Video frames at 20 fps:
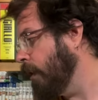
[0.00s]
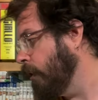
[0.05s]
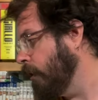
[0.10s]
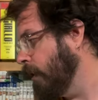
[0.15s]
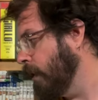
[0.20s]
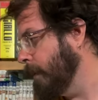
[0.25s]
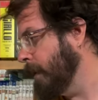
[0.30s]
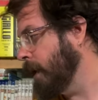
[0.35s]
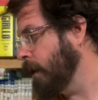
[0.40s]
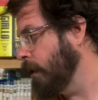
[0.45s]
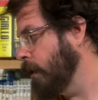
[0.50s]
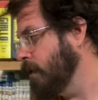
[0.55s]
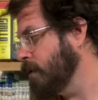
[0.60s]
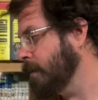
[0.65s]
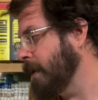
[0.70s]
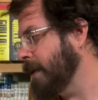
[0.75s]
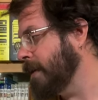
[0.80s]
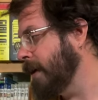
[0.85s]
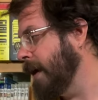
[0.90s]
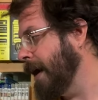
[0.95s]
Hold on, let me close
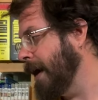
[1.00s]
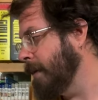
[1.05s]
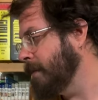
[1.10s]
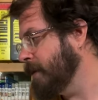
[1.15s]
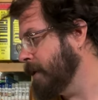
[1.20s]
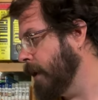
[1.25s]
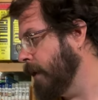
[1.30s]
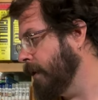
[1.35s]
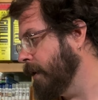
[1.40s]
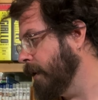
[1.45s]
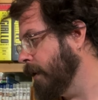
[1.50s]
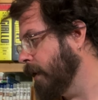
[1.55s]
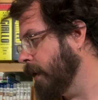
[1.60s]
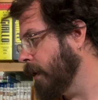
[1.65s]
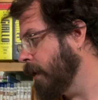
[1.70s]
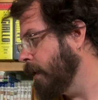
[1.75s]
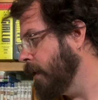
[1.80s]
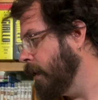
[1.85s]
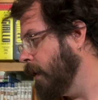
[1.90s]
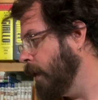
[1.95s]
my tabs out here